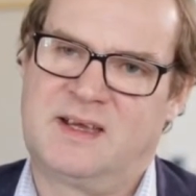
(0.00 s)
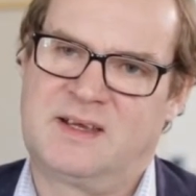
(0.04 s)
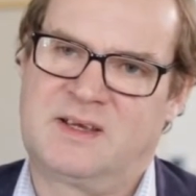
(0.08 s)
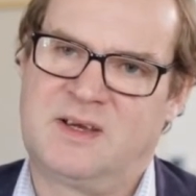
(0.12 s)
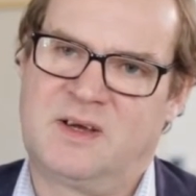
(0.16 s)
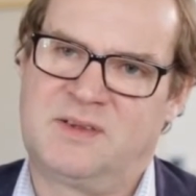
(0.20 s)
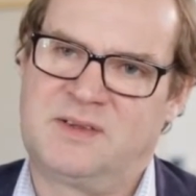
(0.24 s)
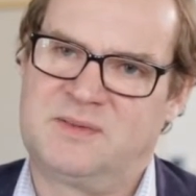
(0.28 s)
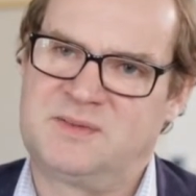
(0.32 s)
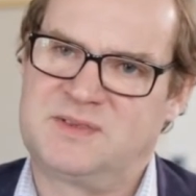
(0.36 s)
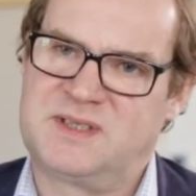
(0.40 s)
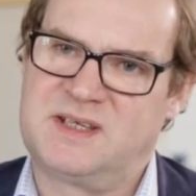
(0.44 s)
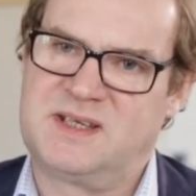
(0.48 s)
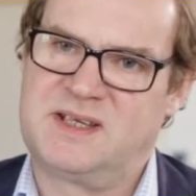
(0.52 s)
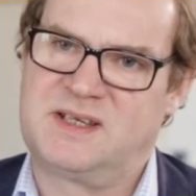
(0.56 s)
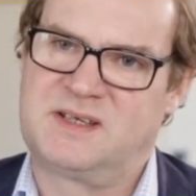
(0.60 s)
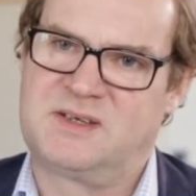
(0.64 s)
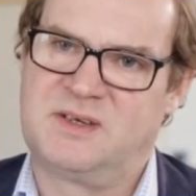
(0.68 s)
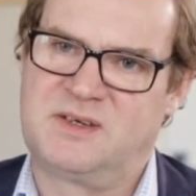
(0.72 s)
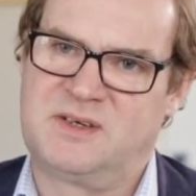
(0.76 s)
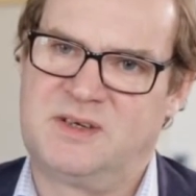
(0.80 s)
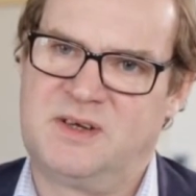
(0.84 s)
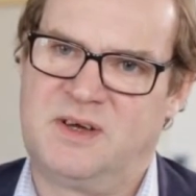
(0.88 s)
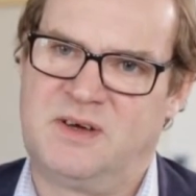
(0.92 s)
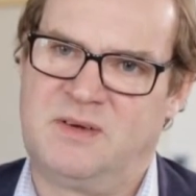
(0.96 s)
Gotham City
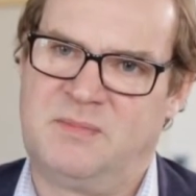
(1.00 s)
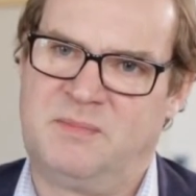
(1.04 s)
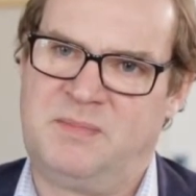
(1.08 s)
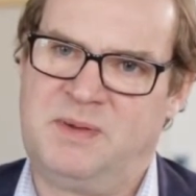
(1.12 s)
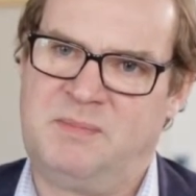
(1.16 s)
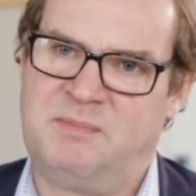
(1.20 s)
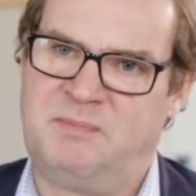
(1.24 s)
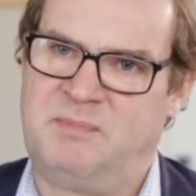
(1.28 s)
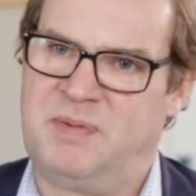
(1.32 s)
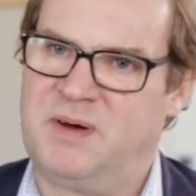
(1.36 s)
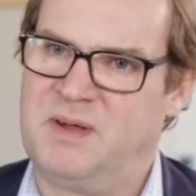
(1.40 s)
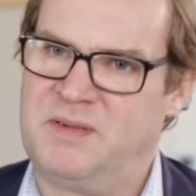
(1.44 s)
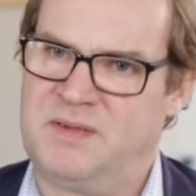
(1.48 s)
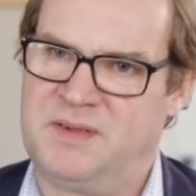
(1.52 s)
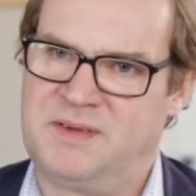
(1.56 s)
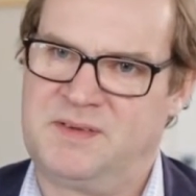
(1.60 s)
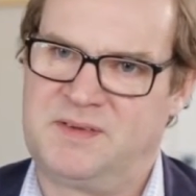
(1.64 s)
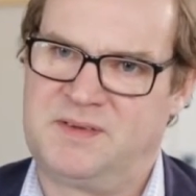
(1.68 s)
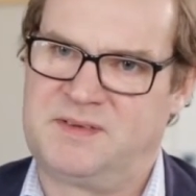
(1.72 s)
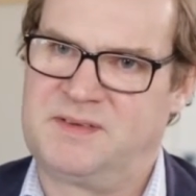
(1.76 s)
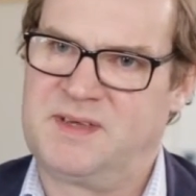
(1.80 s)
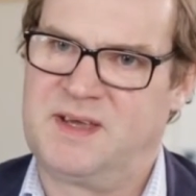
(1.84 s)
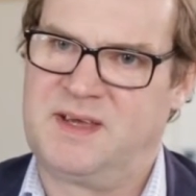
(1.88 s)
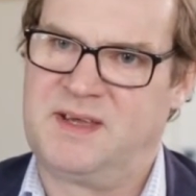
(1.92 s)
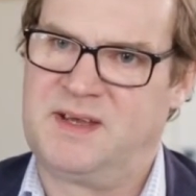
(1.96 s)
could not be bothered
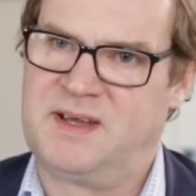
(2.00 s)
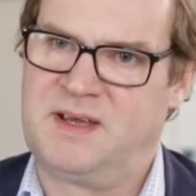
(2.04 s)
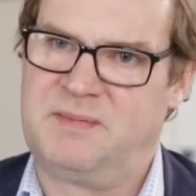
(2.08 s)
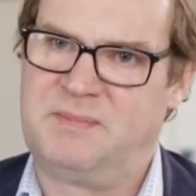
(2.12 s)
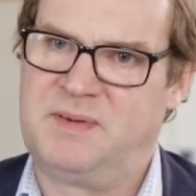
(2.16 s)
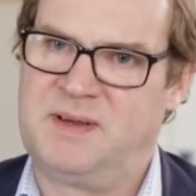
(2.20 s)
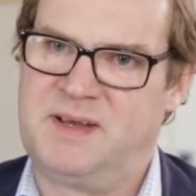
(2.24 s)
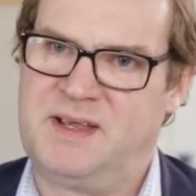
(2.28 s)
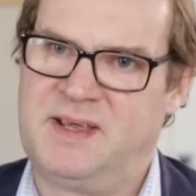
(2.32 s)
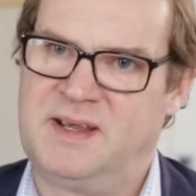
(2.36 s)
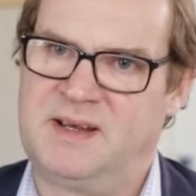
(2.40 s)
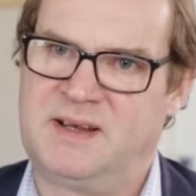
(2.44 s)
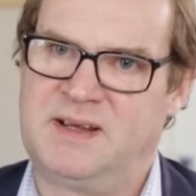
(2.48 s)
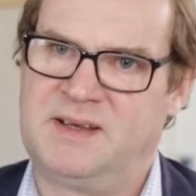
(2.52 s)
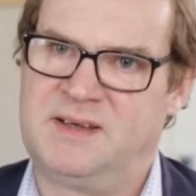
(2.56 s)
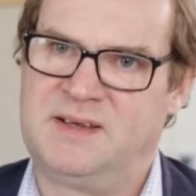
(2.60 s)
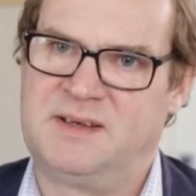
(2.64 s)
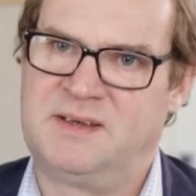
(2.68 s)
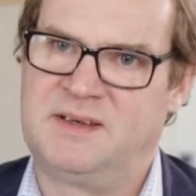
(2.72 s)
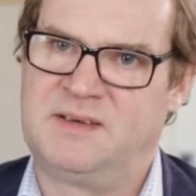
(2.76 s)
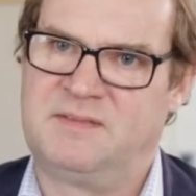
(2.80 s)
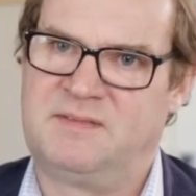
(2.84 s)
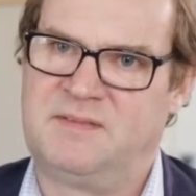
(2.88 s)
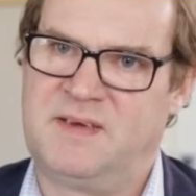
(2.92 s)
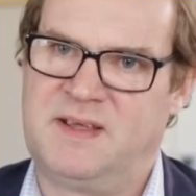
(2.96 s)
to turn up in England
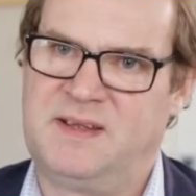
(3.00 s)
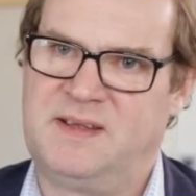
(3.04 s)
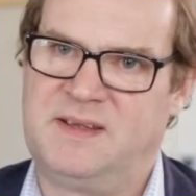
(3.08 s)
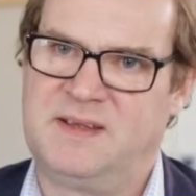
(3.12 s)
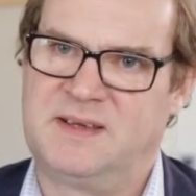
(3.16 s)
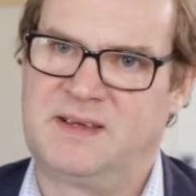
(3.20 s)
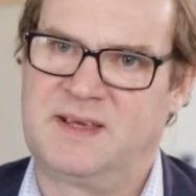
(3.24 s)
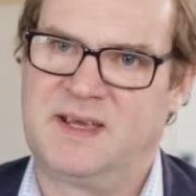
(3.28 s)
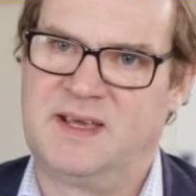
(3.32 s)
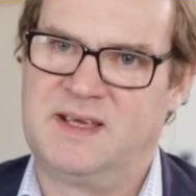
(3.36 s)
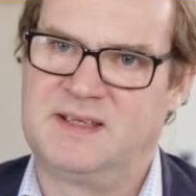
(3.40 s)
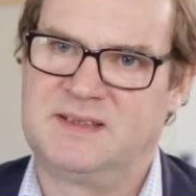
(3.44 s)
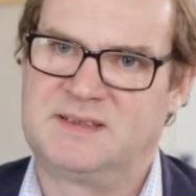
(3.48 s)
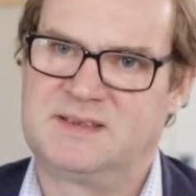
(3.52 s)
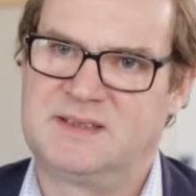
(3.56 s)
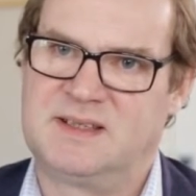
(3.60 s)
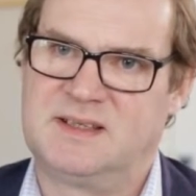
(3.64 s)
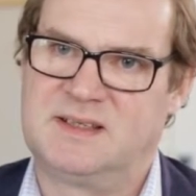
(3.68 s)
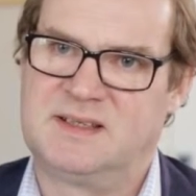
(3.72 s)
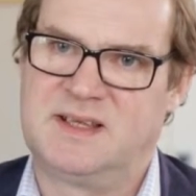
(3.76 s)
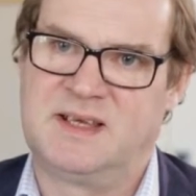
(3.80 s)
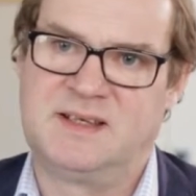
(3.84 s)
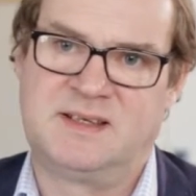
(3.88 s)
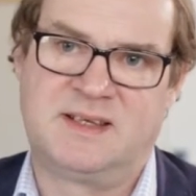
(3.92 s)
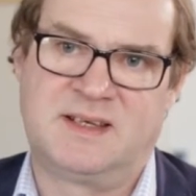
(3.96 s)
and defend the case.
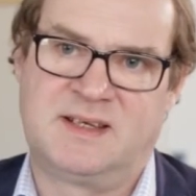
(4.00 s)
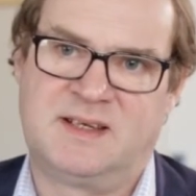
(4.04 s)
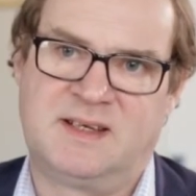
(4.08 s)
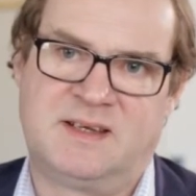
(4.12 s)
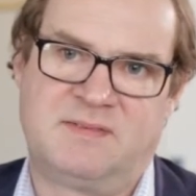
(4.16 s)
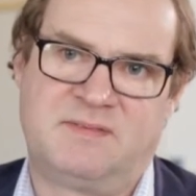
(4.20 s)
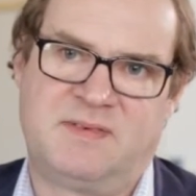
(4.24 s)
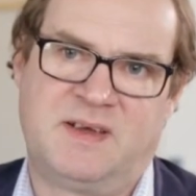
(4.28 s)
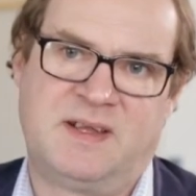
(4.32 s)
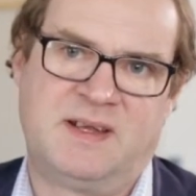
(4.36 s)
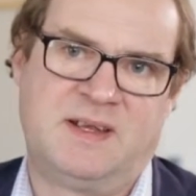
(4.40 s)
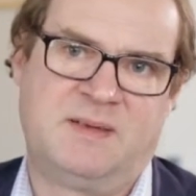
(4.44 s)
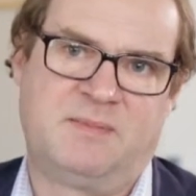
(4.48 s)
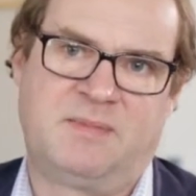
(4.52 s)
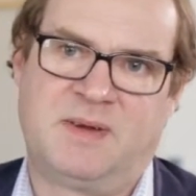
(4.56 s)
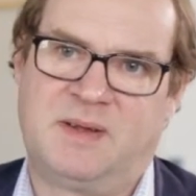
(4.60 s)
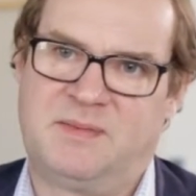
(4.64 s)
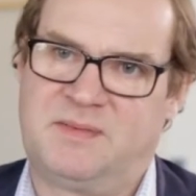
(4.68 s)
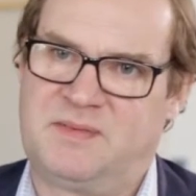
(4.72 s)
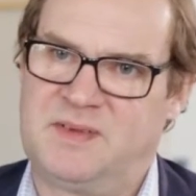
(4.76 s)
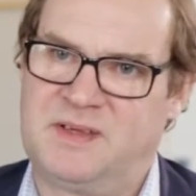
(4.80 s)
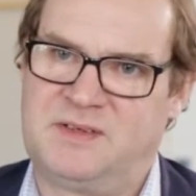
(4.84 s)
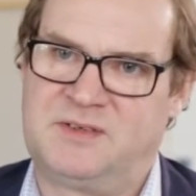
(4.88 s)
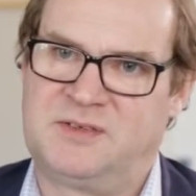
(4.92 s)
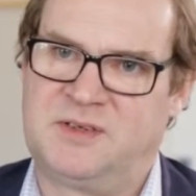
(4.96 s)
They didn't defend it,
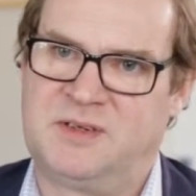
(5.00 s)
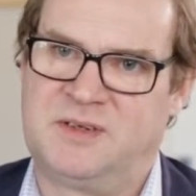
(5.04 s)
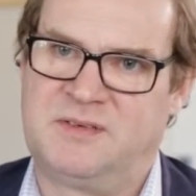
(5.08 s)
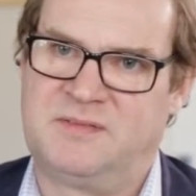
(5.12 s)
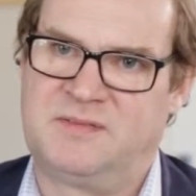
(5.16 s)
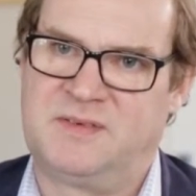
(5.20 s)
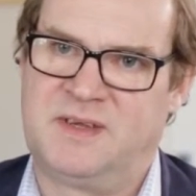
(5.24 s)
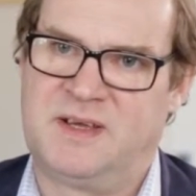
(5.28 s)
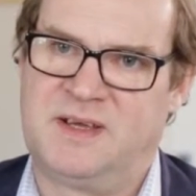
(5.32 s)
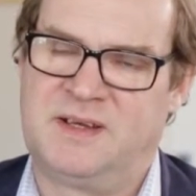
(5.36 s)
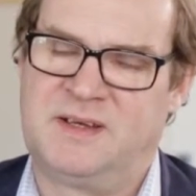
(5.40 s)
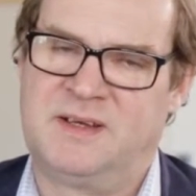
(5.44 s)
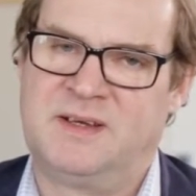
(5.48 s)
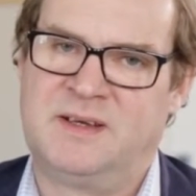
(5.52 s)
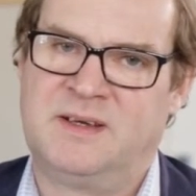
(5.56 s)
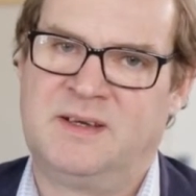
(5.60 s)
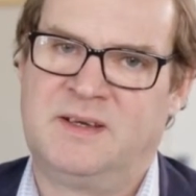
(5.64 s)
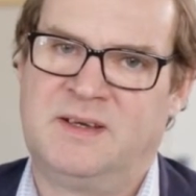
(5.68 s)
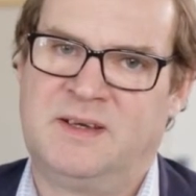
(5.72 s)
perhaps they should have done.